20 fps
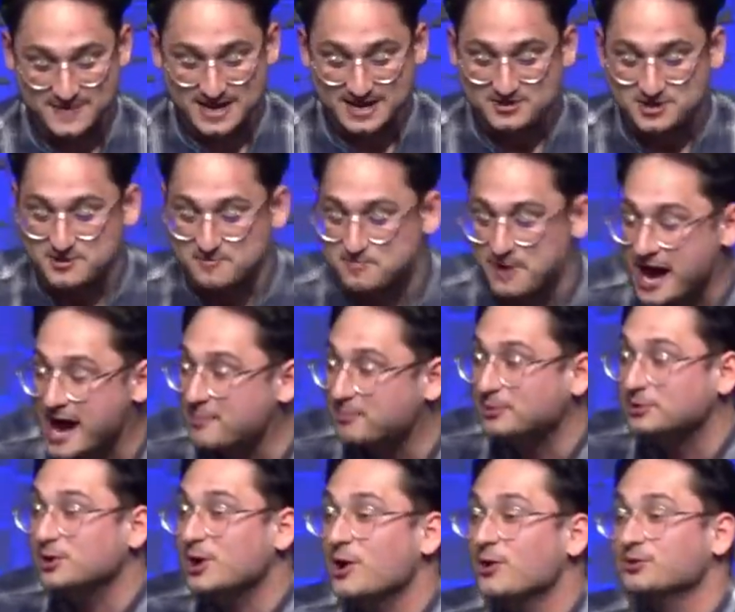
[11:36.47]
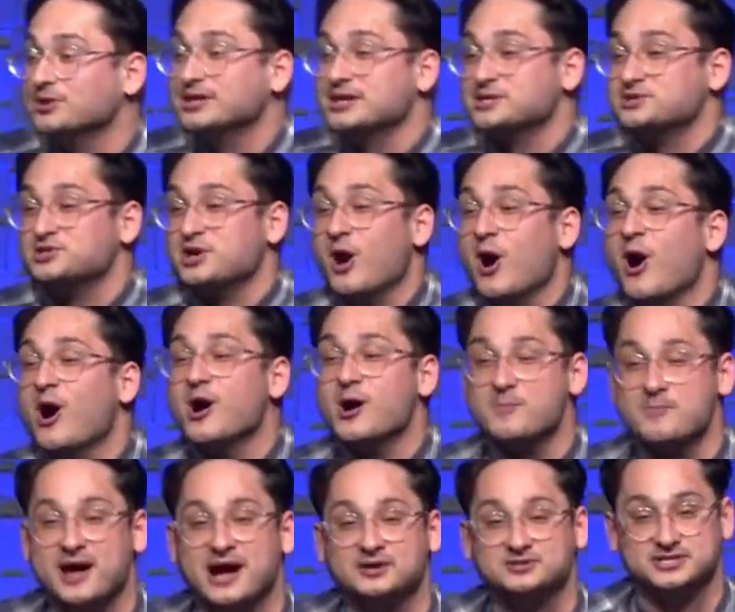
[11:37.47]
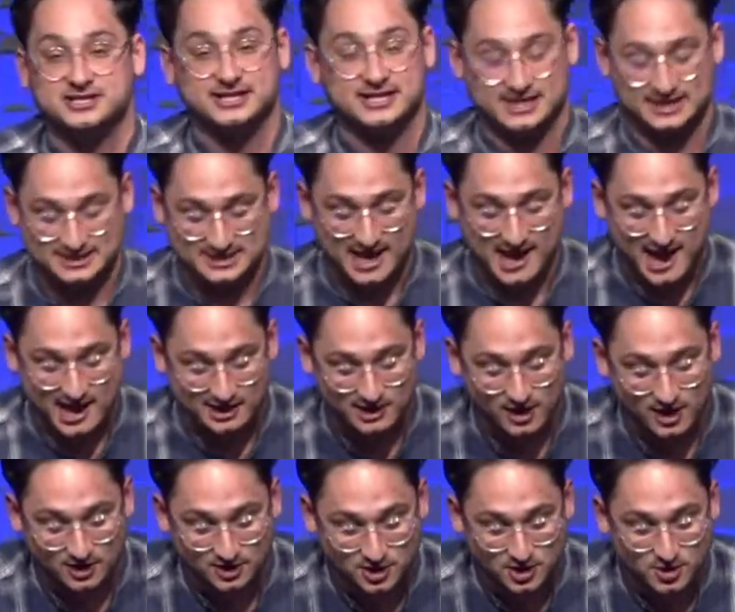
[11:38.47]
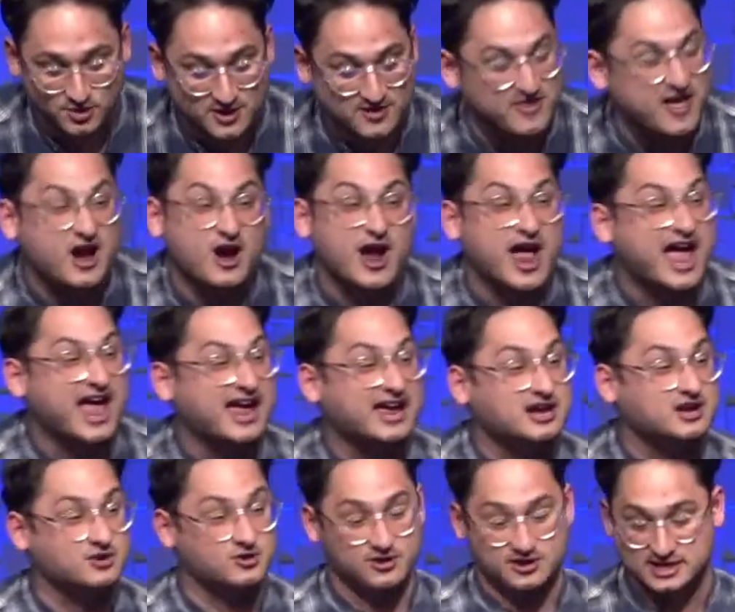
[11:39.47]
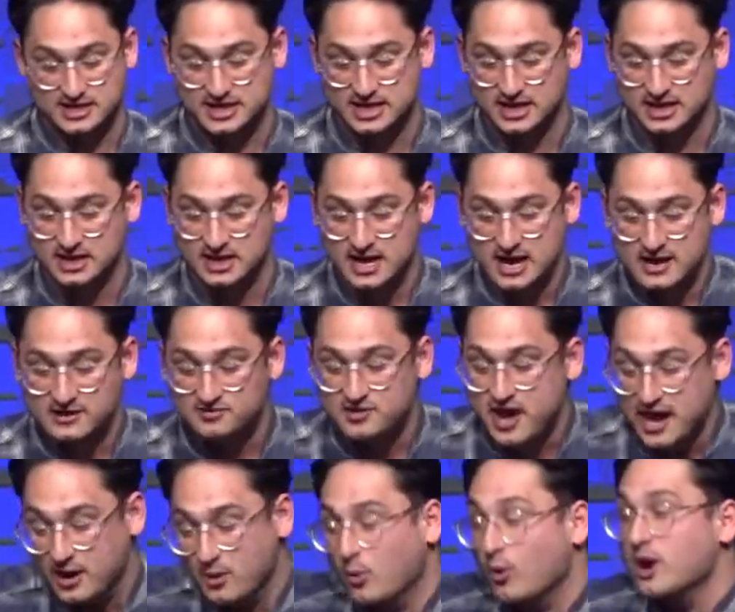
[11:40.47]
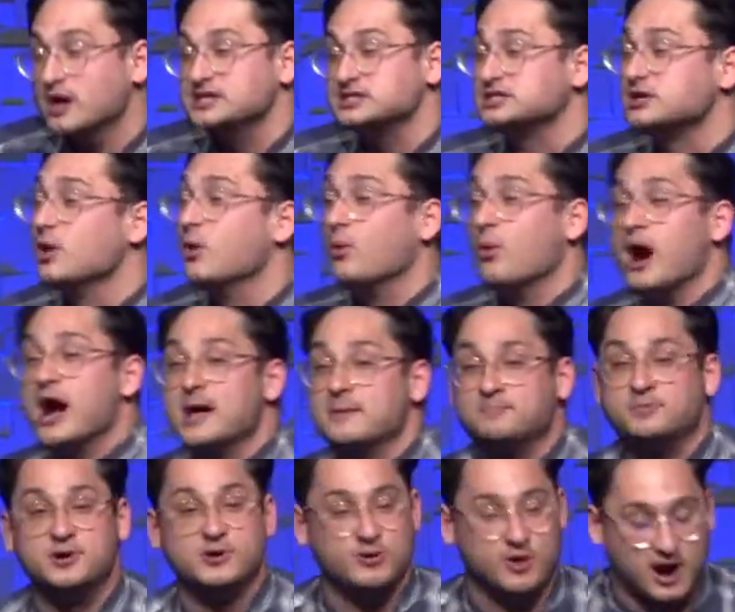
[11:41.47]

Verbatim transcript: The Babylonians are mounting an attack on you, and they're angry. They want to wipe you